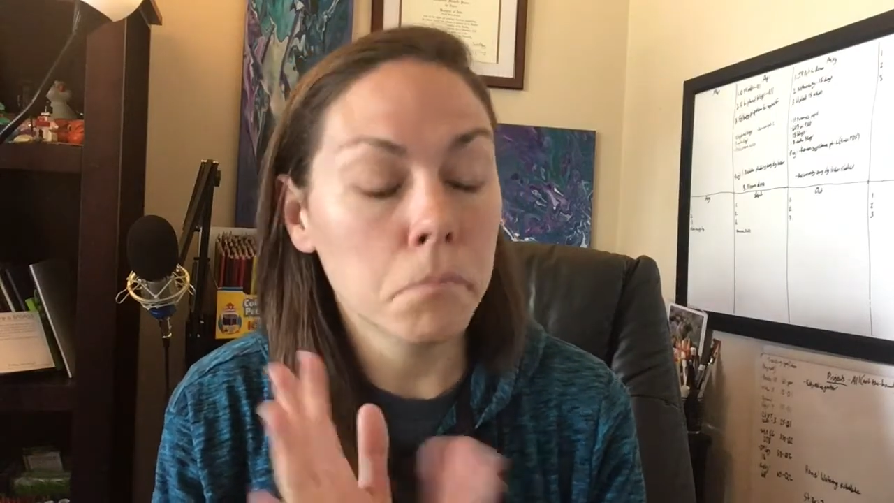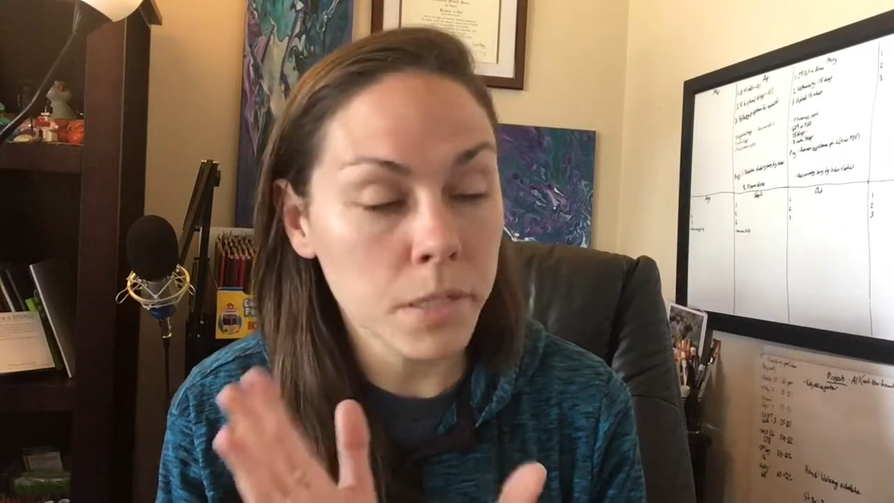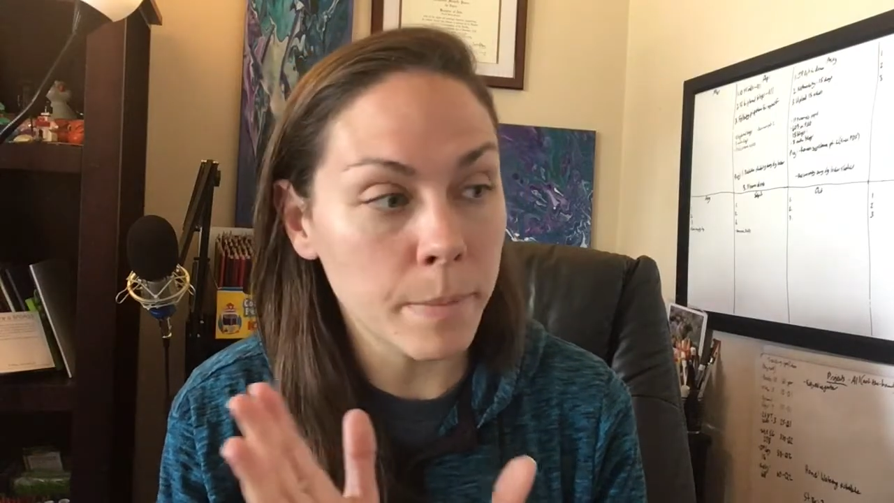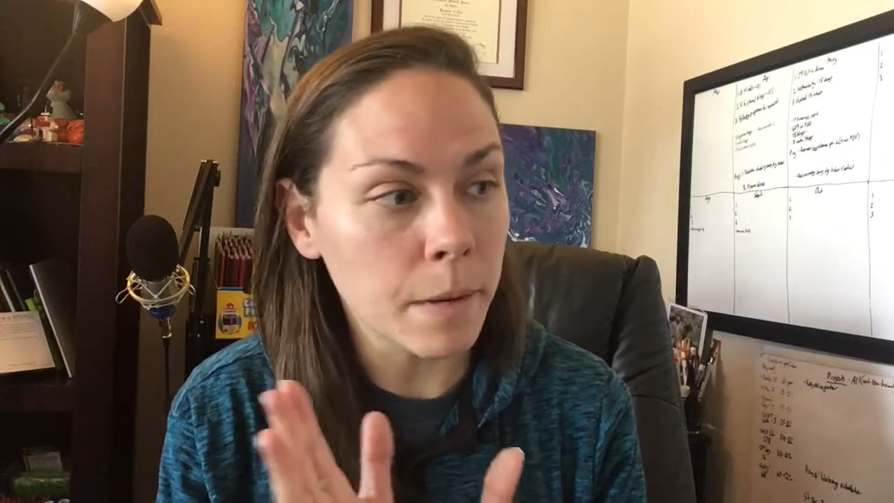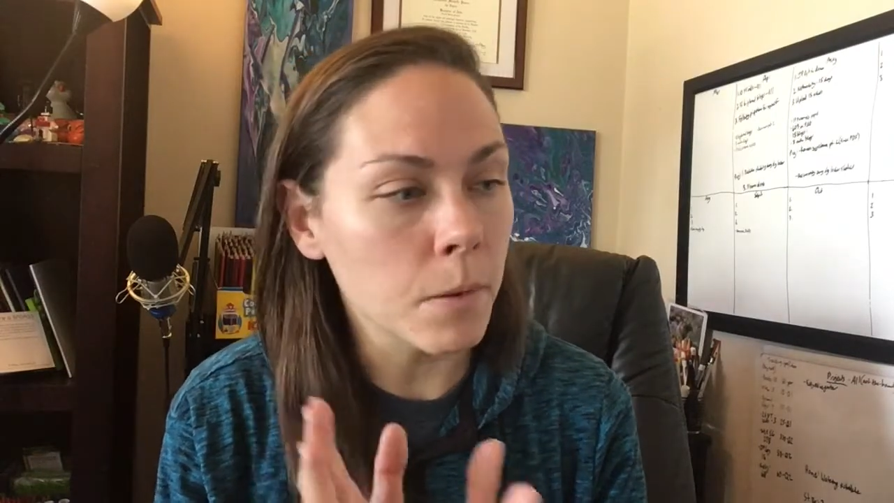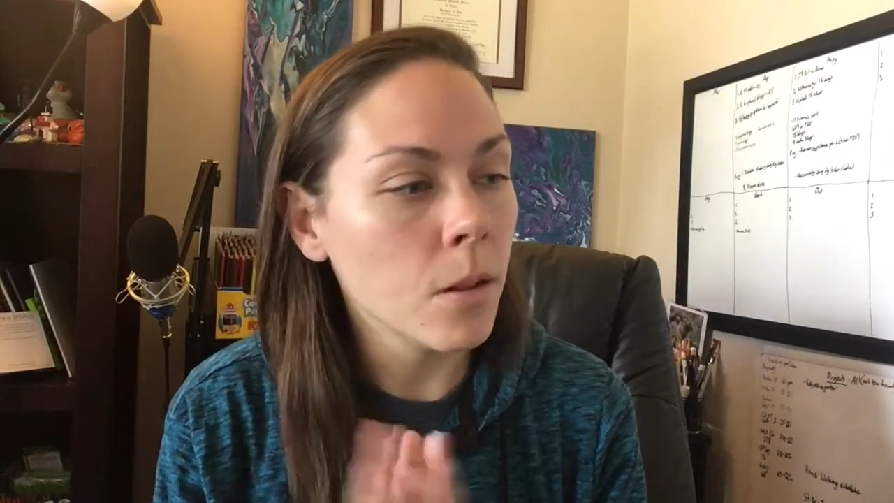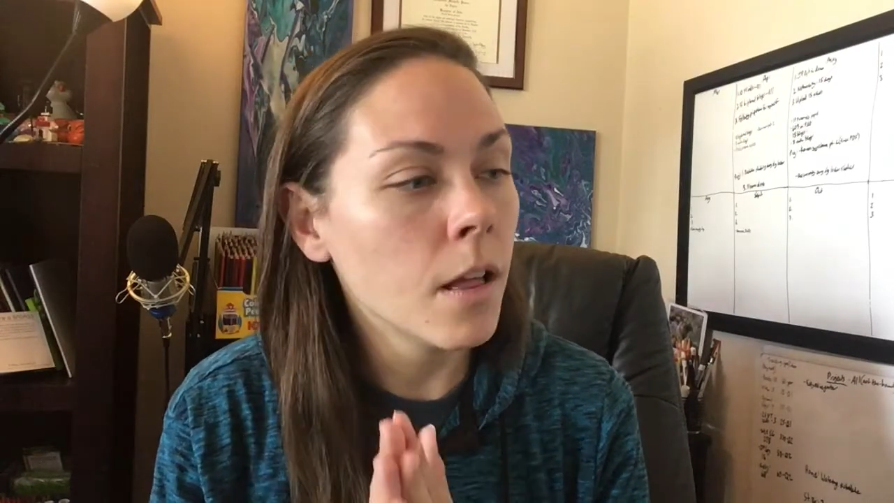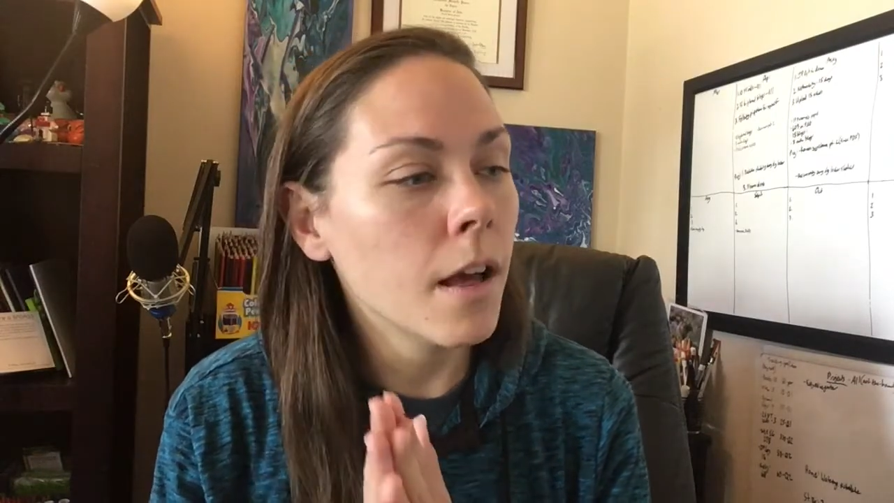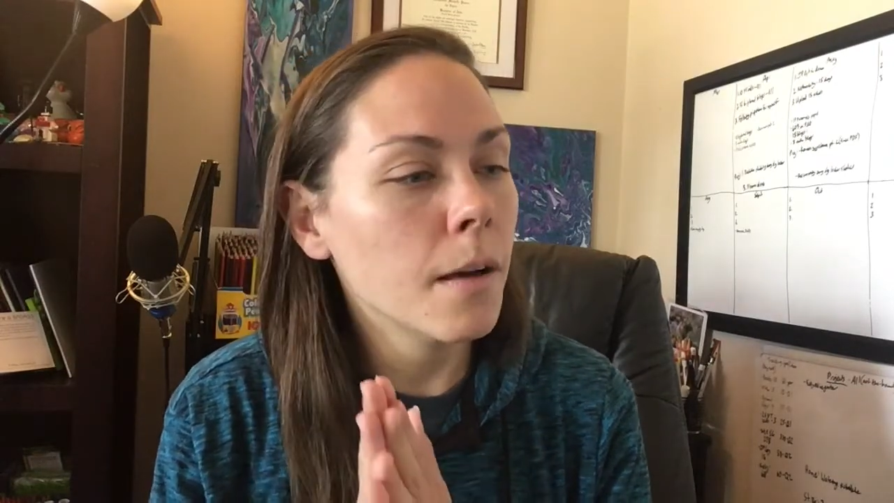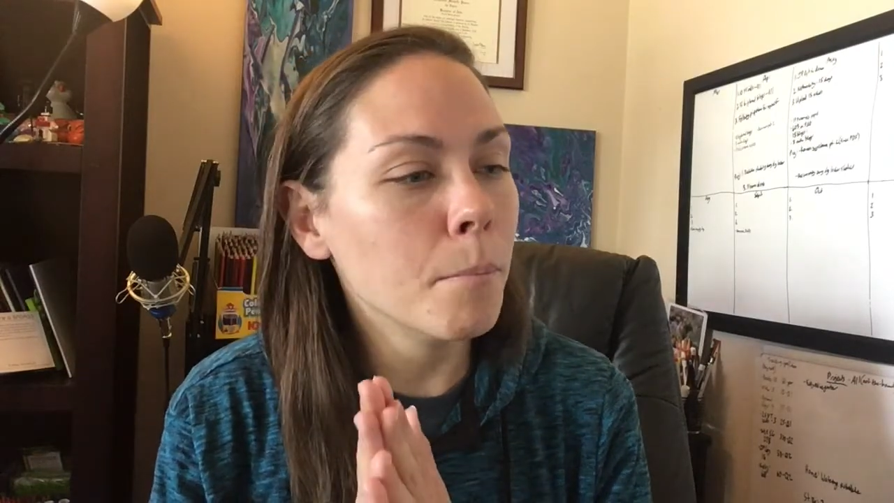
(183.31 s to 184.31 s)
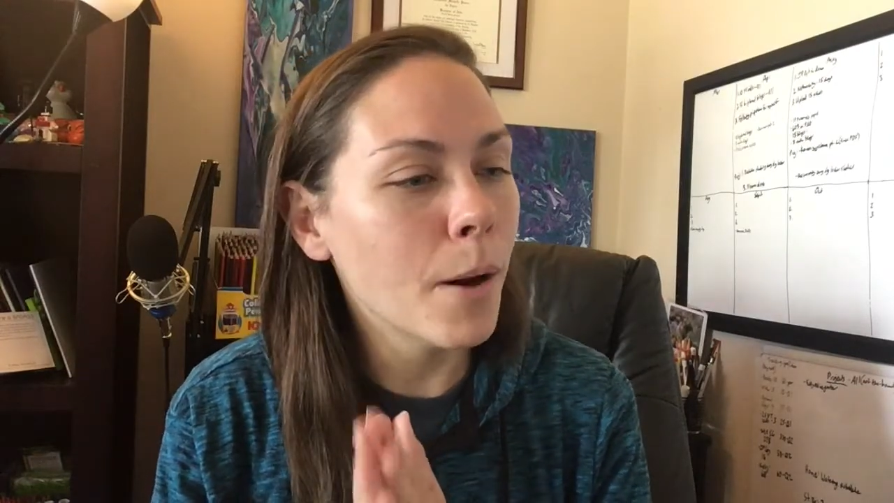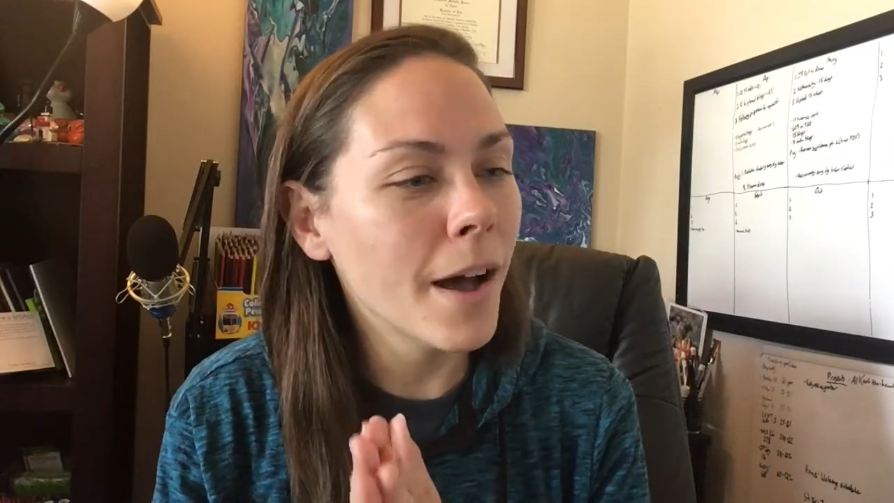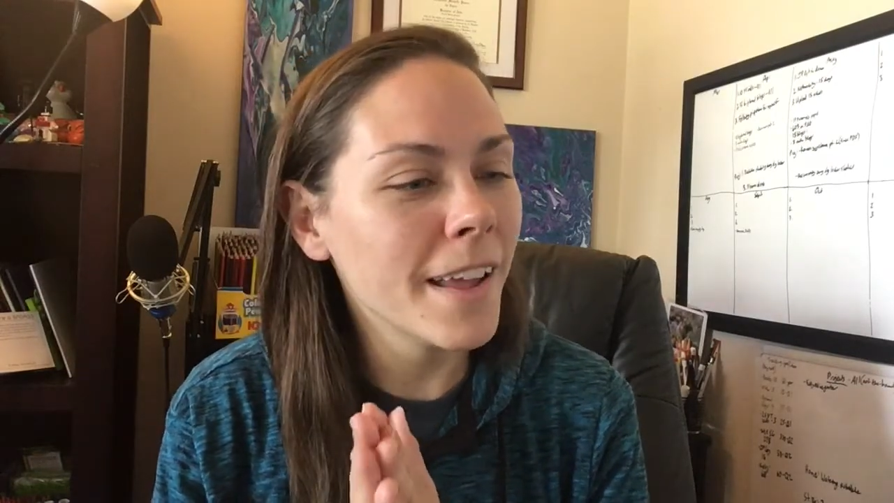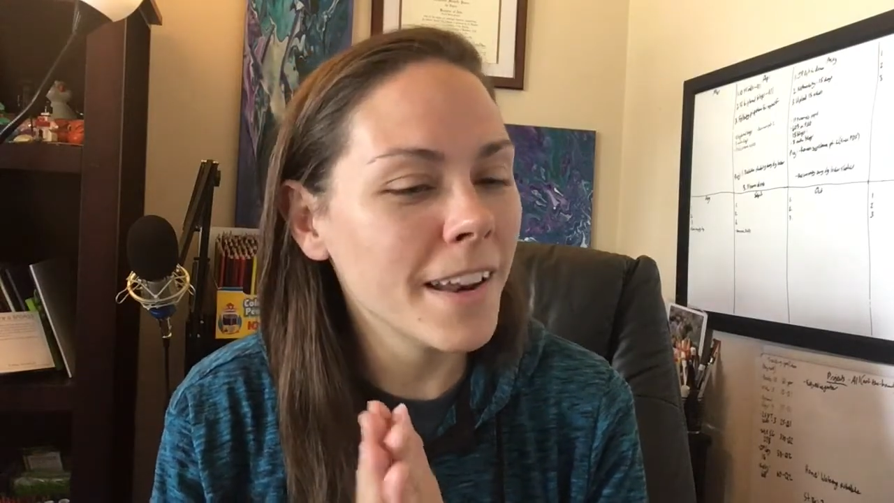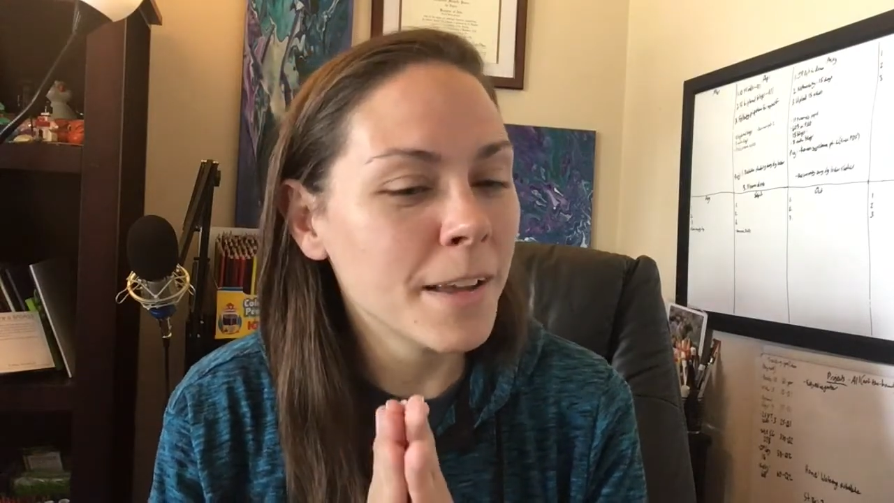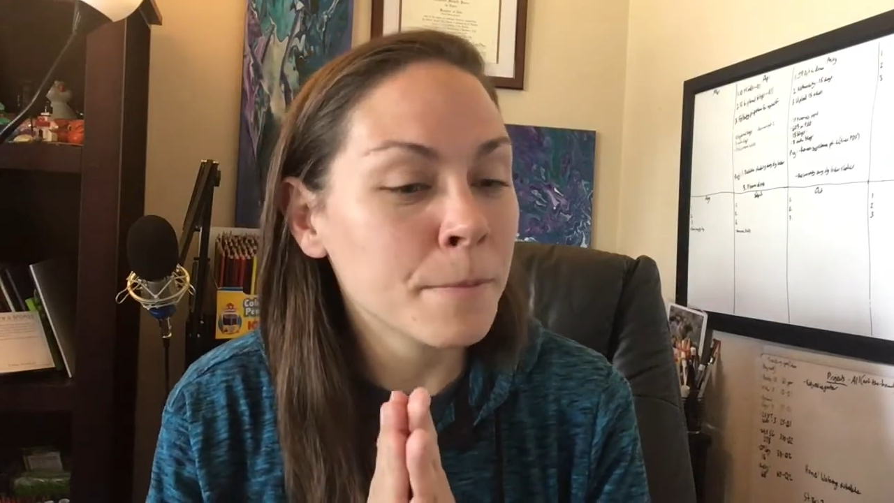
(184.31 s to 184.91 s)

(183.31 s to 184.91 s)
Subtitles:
Debatable. But